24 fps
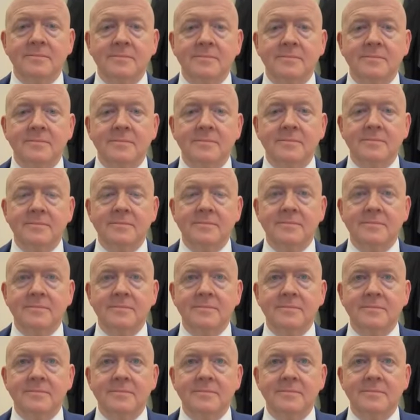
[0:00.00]

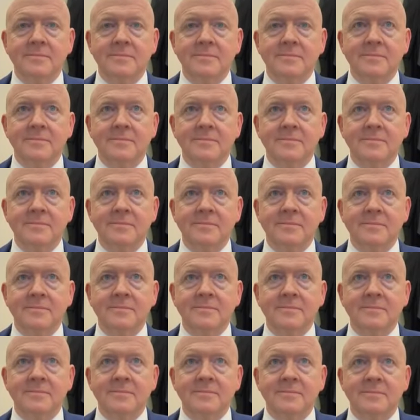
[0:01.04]

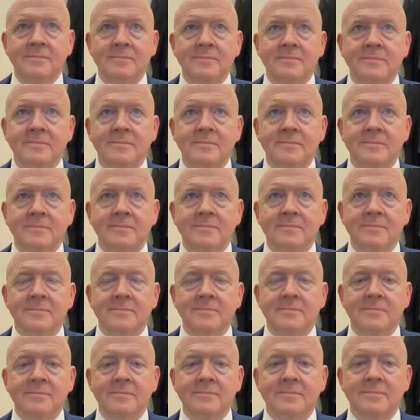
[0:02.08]

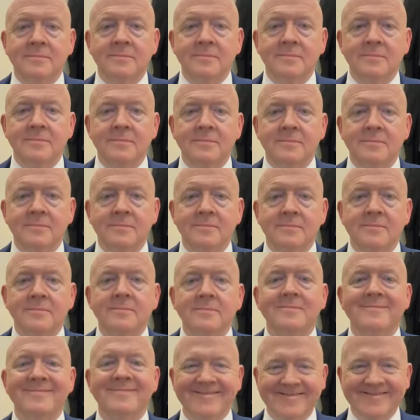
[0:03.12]

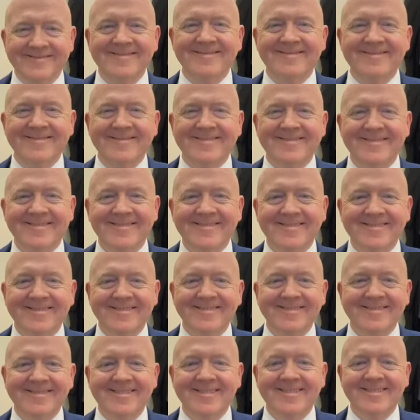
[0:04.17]

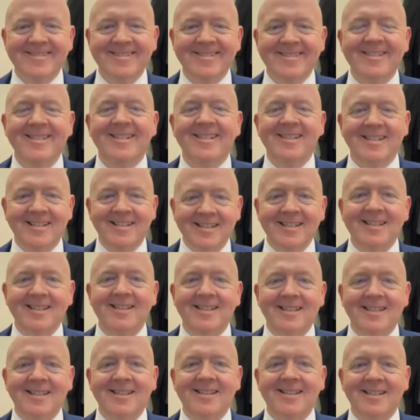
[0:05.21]

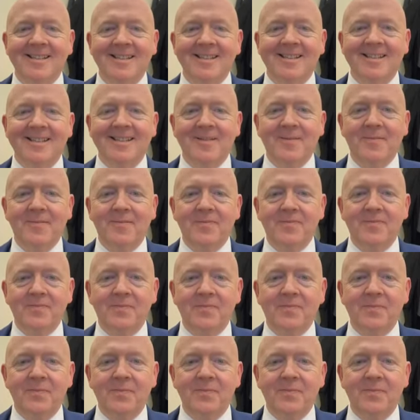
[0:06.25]
This person isn't speaking.